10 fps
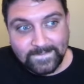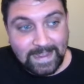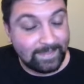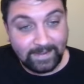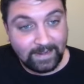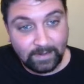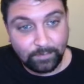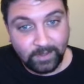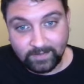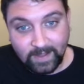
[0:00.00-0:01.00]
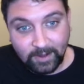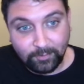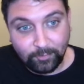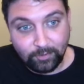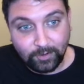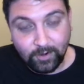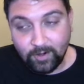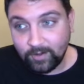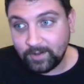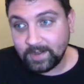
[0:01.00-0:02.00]
I think he can play tackle or
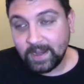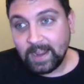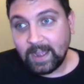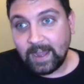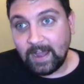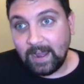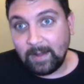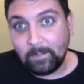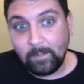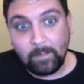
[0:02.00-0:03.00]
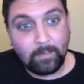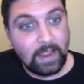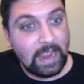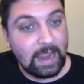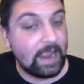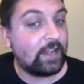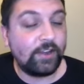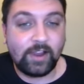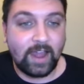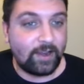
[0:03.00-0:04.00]
guard. Um, and
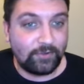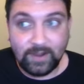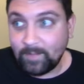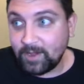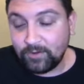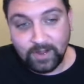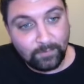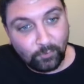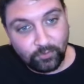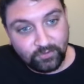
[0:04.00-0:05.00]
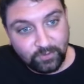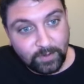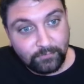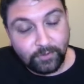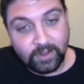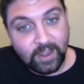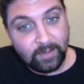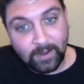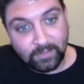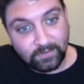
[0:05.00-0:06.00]
you got to understand, my Notre Dame sources have been freaking out
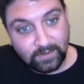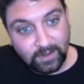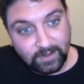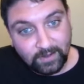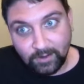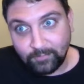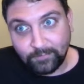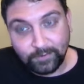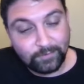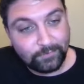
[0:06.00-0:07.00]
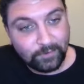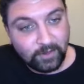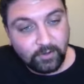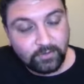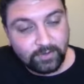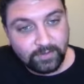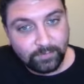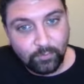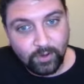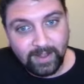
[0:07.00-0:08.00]
about this kid, you know, for for years at this
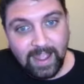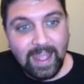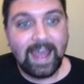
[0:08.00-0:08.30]
point.